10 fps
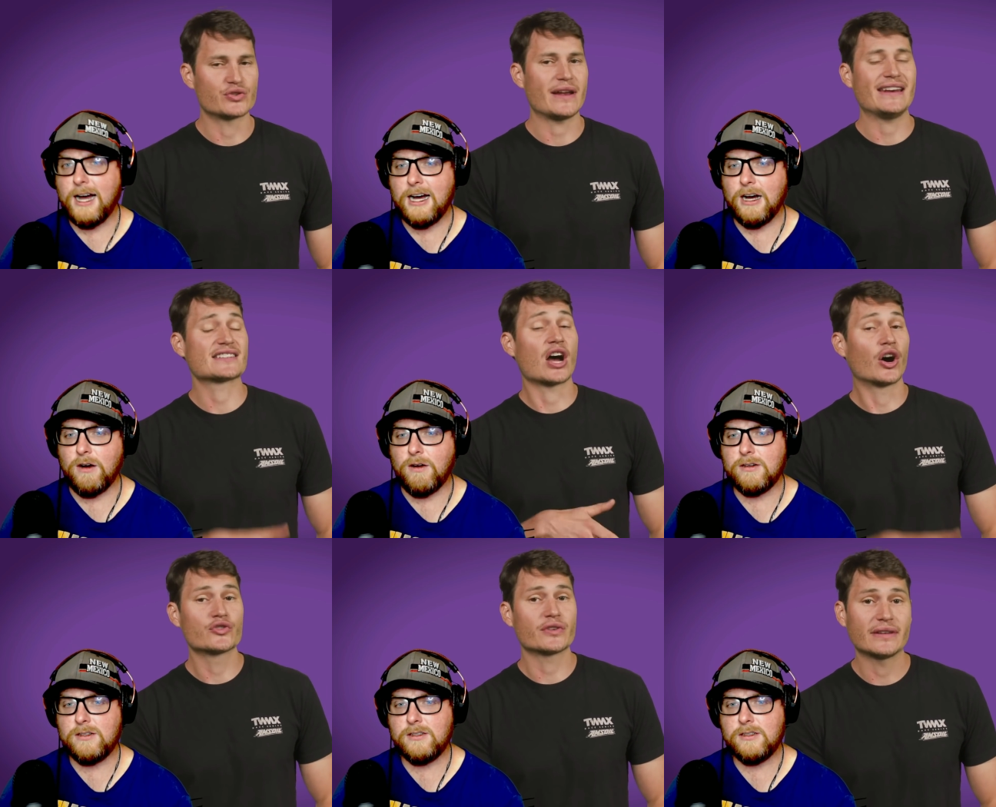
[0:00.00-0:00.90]
Speaker 1: can drain its
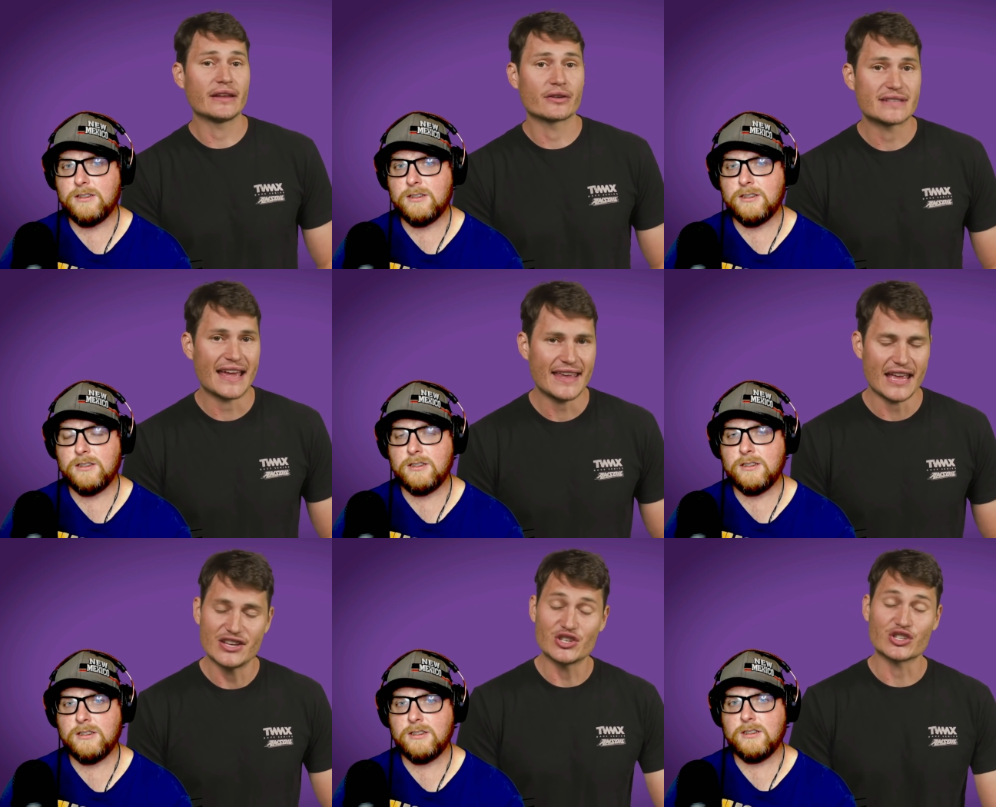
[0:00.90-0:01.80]
100 liter tank
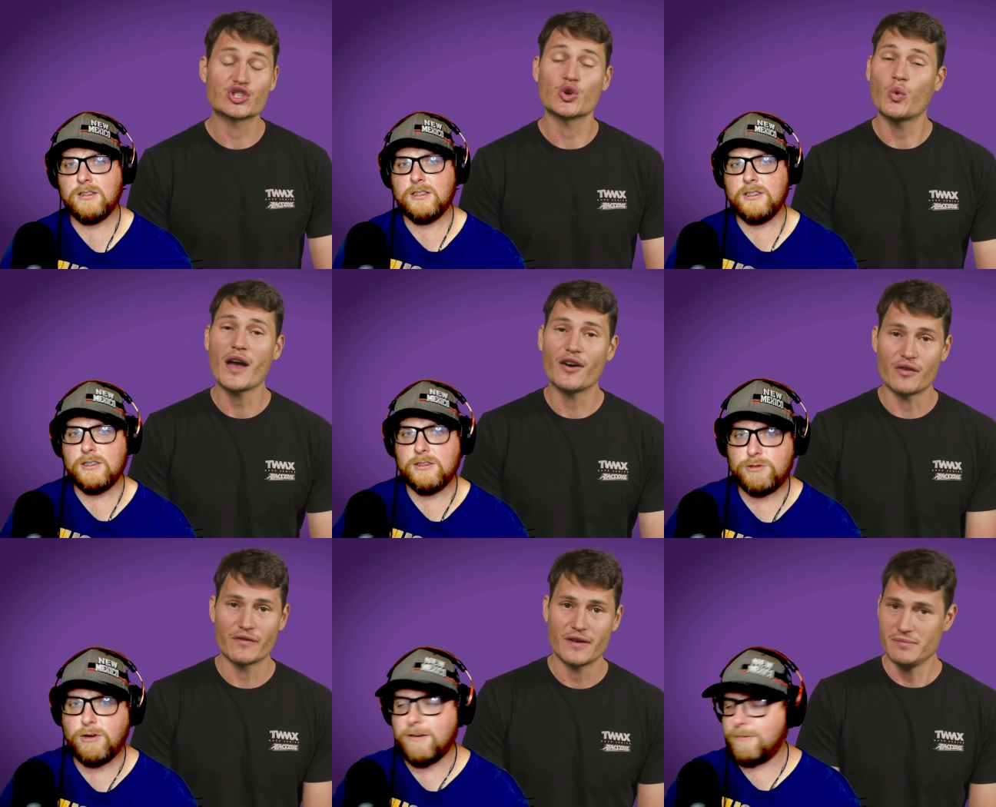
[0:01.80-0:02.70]
in just 12,
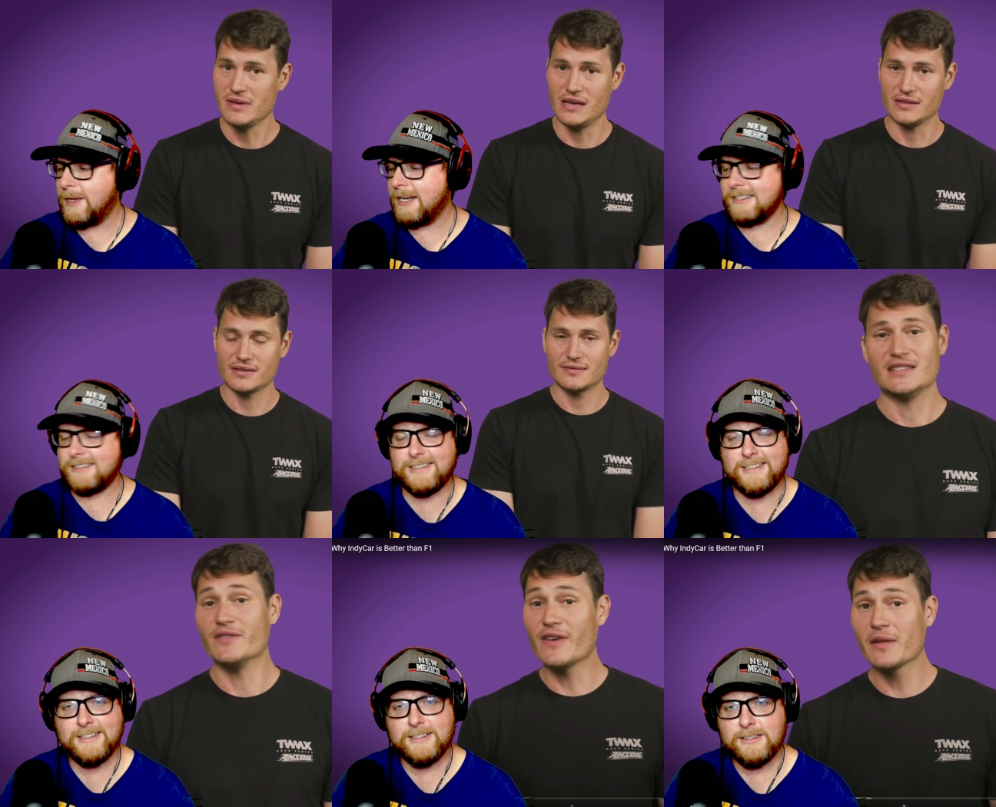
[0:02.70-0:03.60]
12 minutes. minutes.
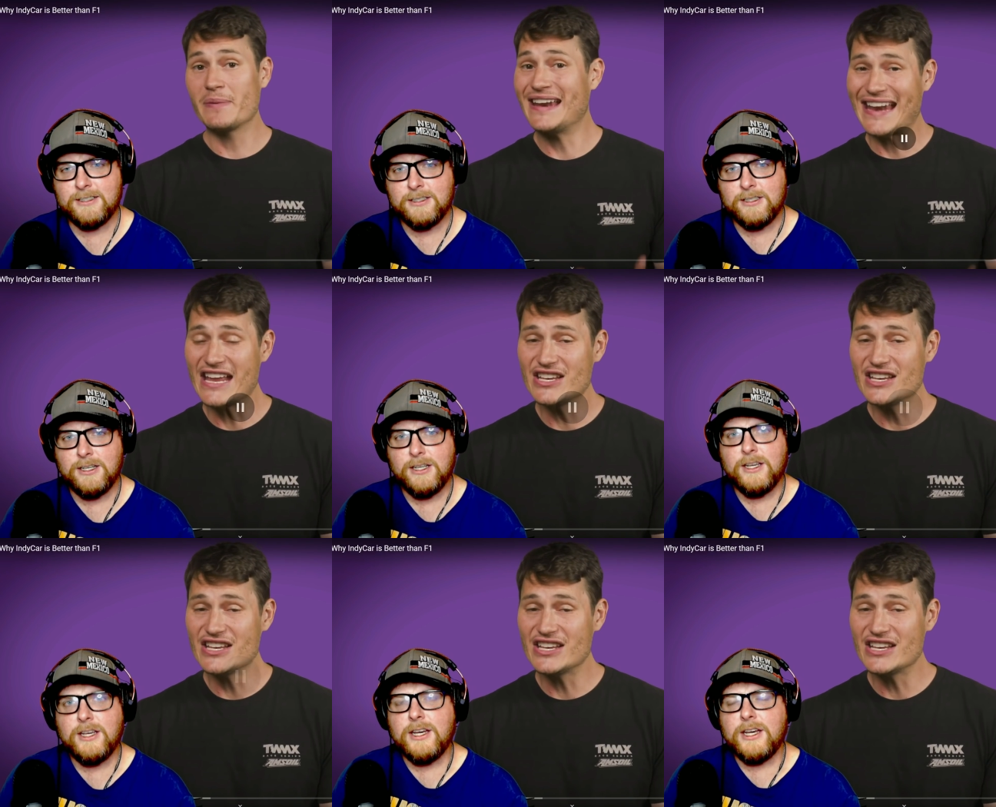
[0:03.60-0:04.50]
Developing an
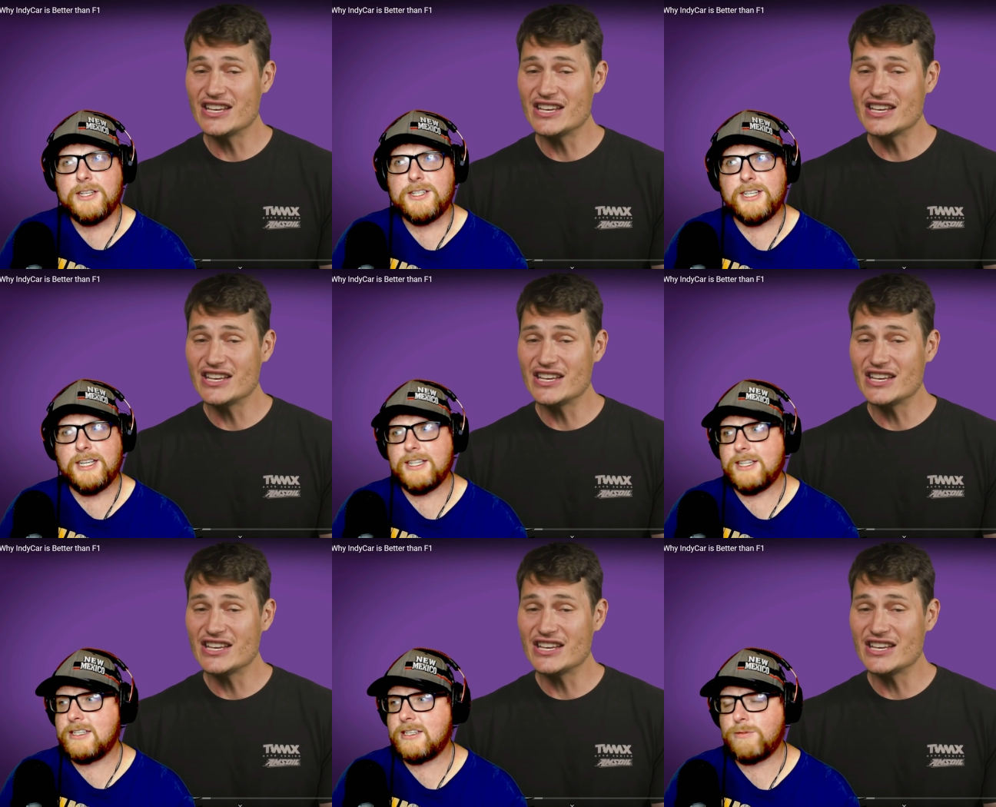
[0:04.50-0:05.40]
Speaker 2: See,
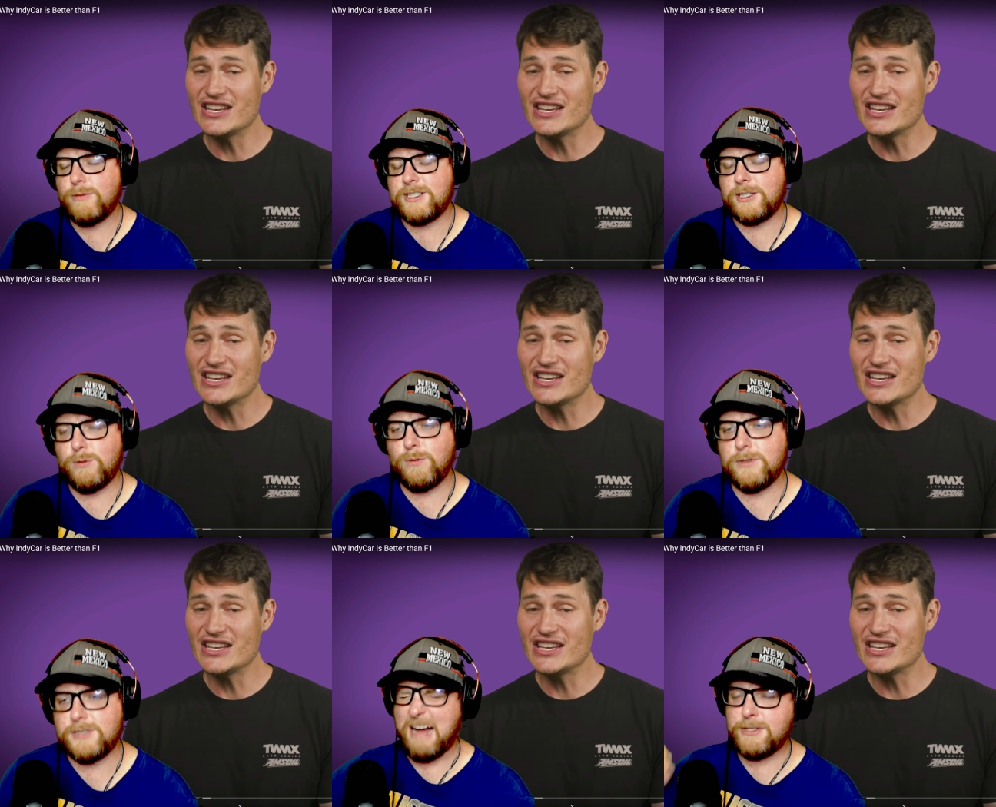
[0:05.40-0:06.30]
this is what's cool
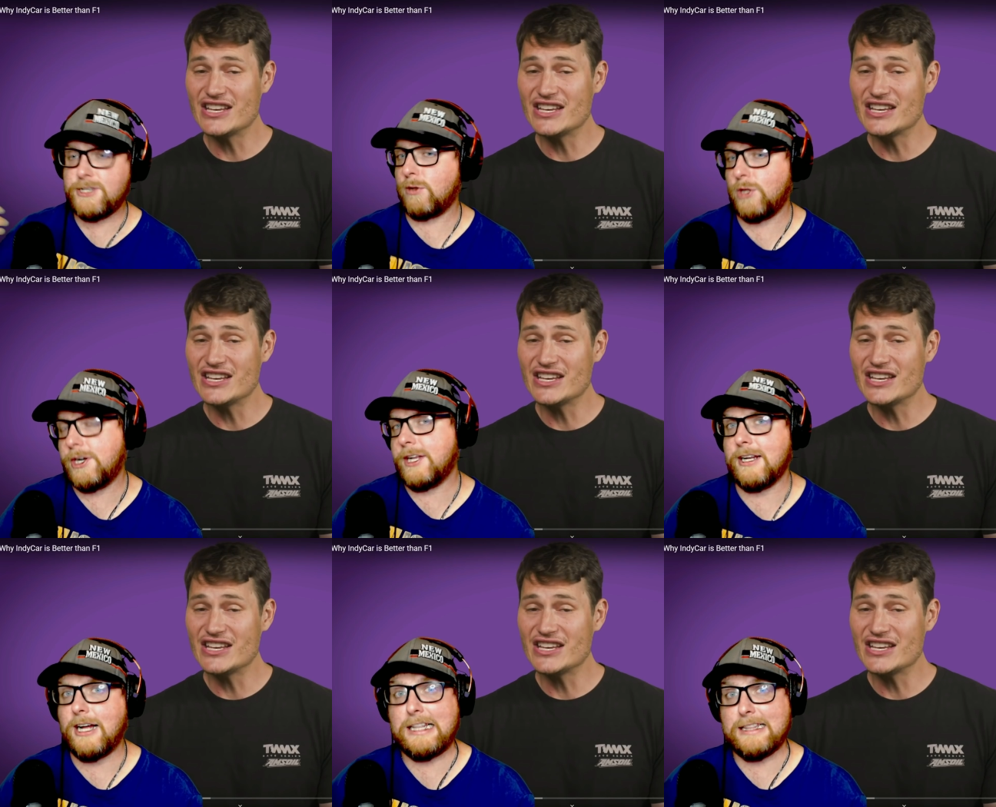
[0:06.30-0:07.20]
is I'm still learning
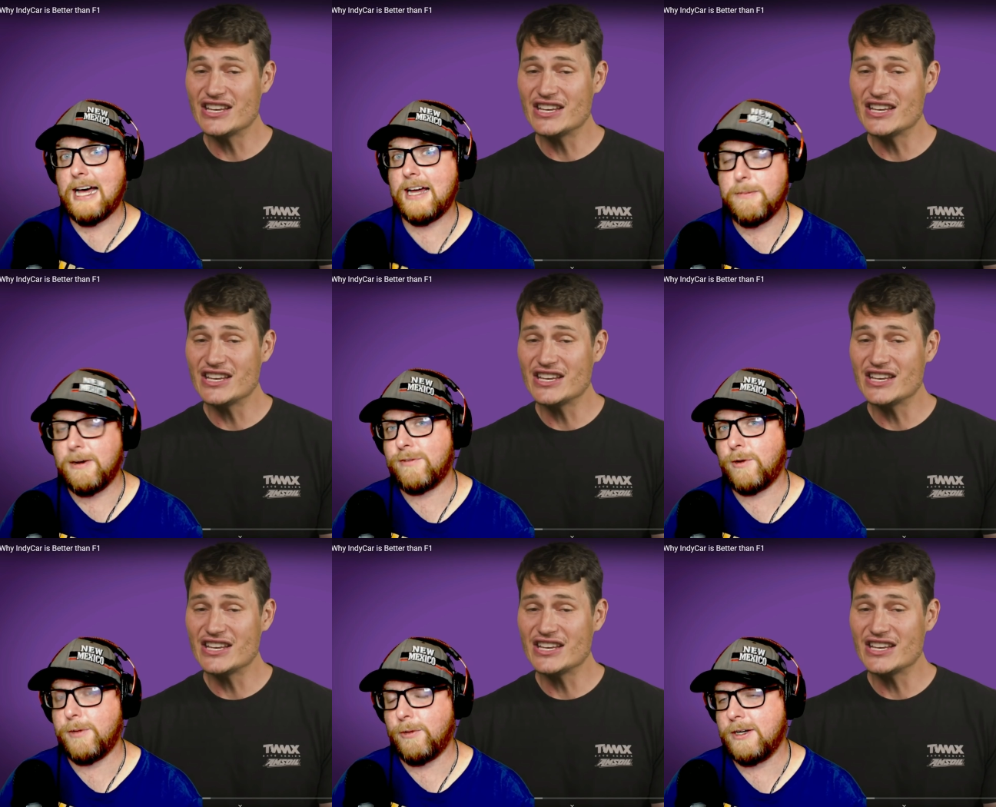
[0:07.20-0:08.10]
a lot about
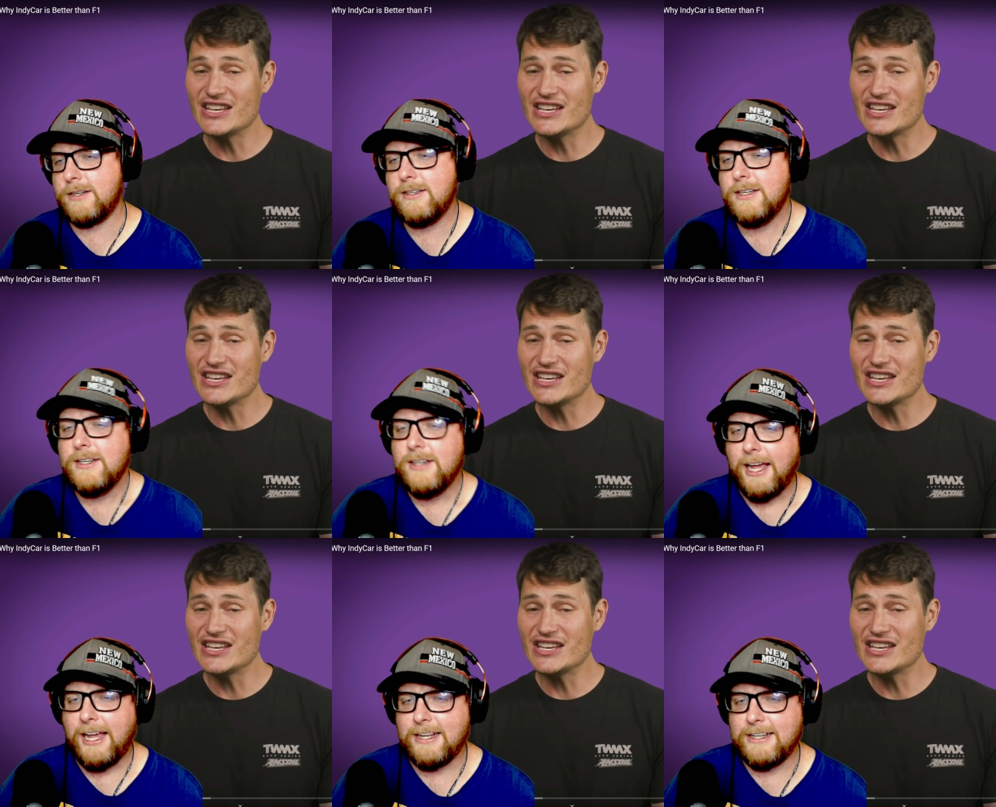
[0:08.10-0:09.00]
Formula One.
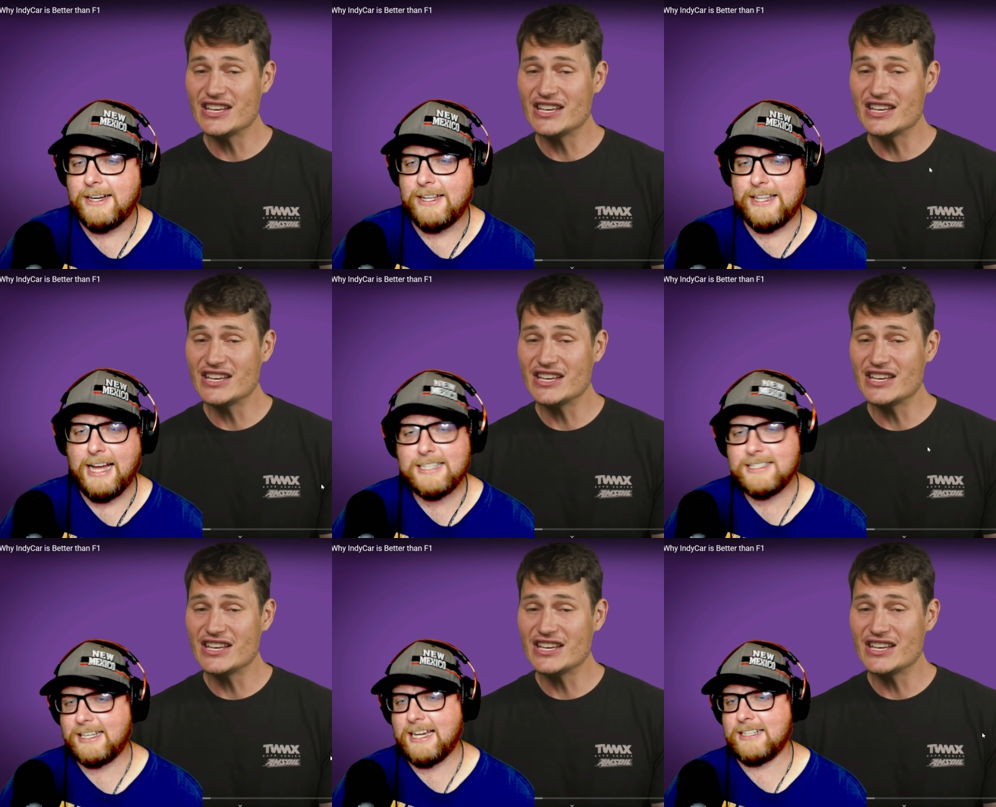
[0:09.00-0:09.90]
And uh, that's the
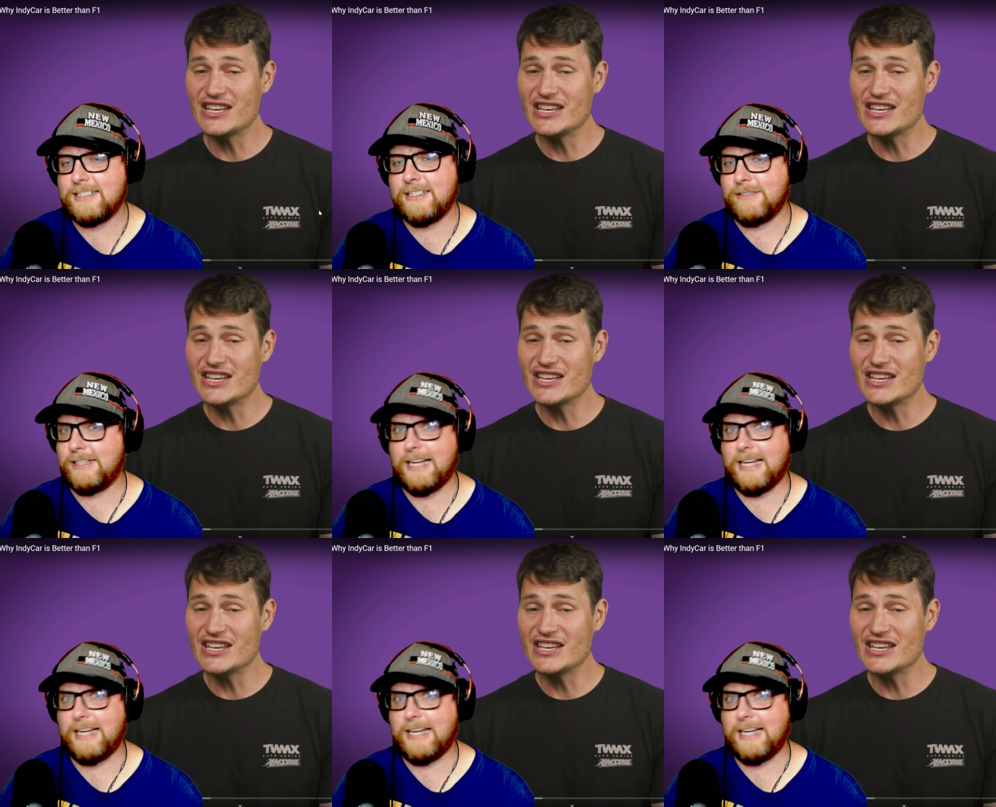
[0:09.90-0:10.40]
kind of stuff like